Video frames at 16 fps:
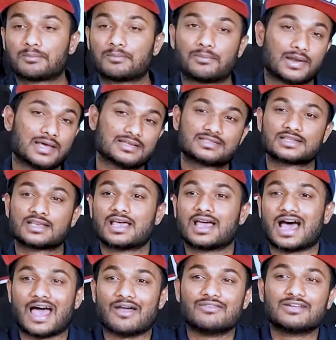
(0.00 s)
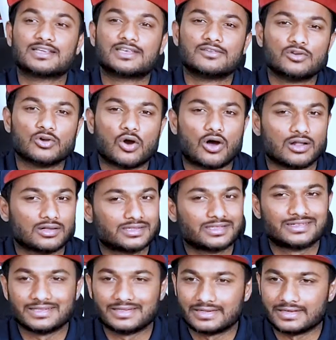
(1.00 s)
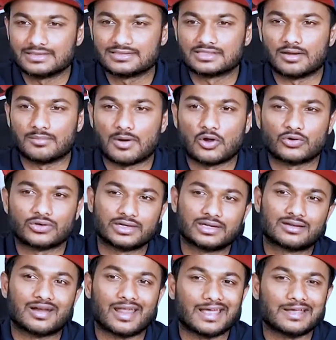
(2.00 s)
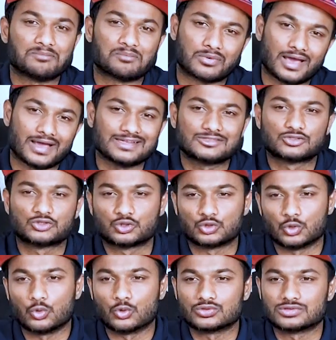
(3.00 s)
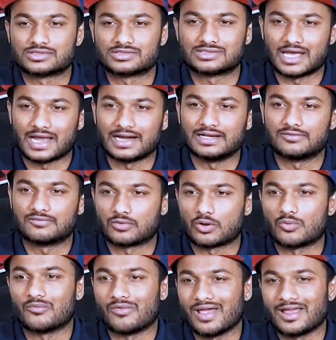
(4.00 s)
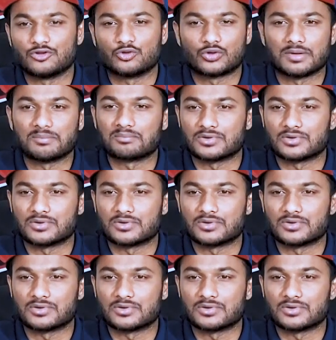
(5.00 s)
plus I will give you all the details about it, like price, tools, site from where you can